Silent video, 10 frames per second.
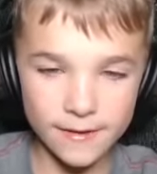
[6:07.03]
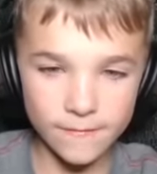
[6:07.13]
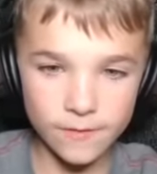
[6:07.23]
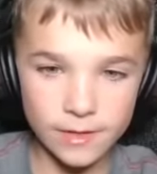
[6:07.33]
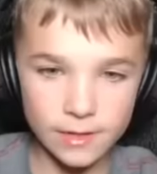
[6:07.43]

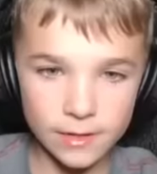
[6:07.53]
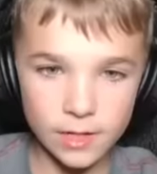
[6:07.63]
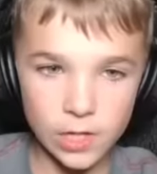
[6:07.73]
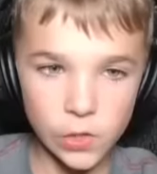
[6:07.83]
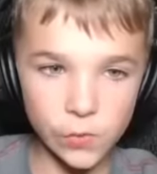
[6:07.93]

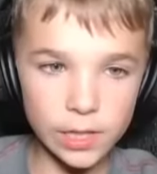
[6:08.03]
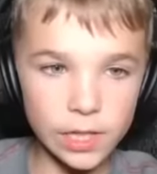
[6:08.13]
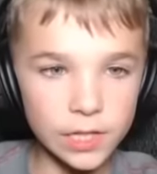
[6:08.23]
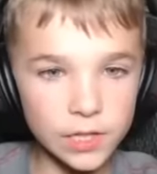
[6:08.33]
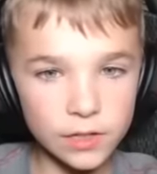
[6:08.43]
drifting Wait, with
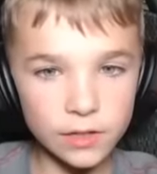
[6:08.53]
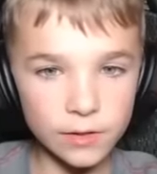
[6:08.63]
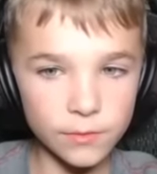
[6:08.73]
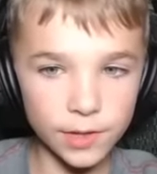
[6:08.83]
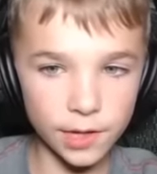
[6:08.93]
look, a cyber
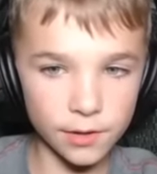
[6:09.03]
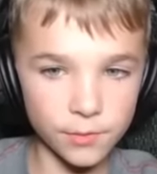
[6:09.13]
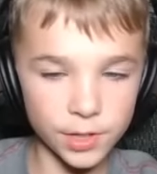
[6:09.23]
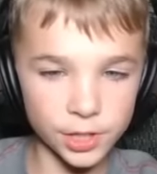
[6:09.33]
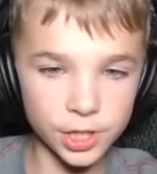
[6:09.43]
we, truck. We
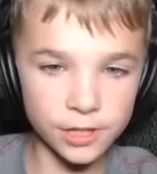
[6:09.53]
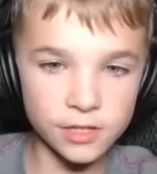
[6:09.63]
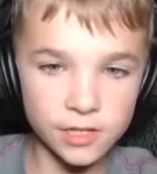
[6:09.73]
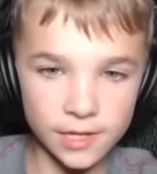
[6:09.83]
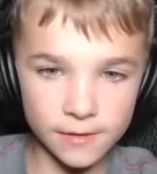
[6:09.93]
should
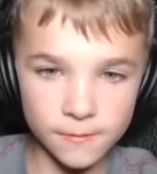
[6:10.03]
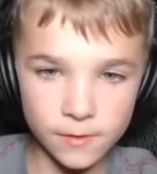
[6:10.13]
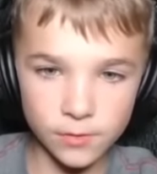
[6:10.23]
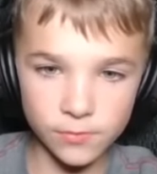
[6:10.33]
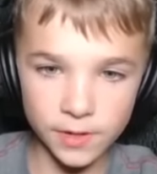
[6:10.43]
see if
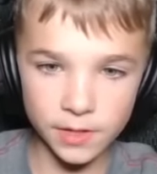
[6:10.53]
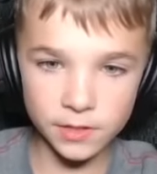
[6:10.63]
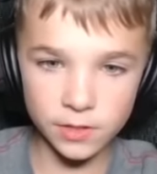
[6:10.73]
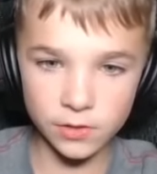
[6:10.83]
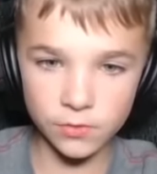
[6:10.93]
the
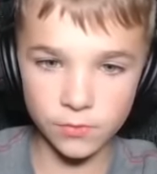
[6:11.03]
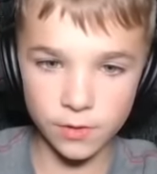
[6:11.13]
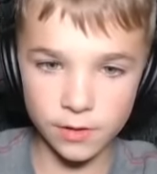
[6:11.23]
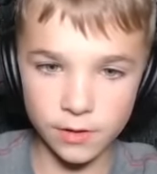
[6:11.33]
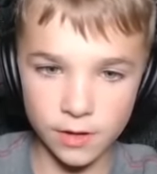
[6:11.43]
races
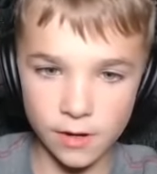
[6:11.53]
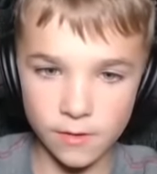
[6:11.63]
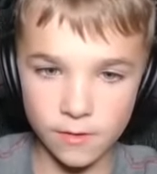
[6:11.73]
work now.